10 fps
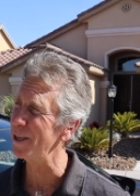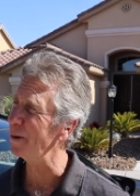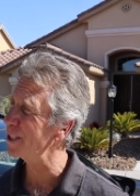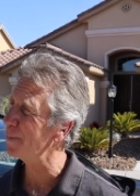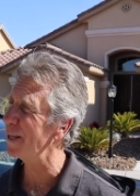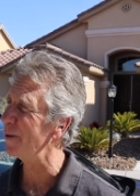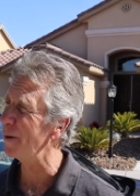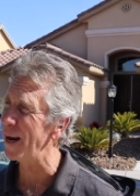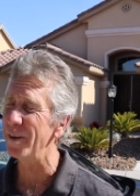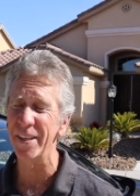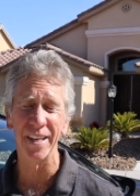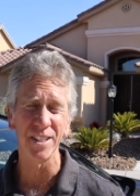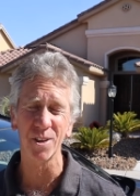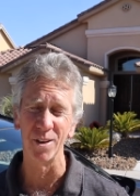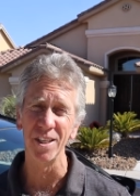So it's been around in
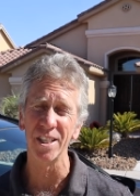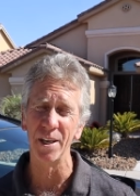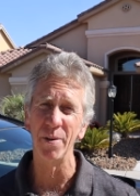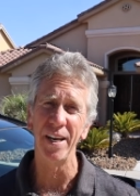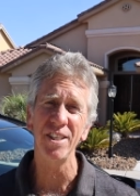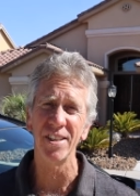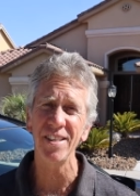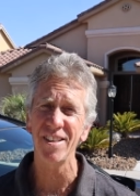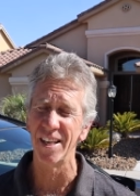its current generation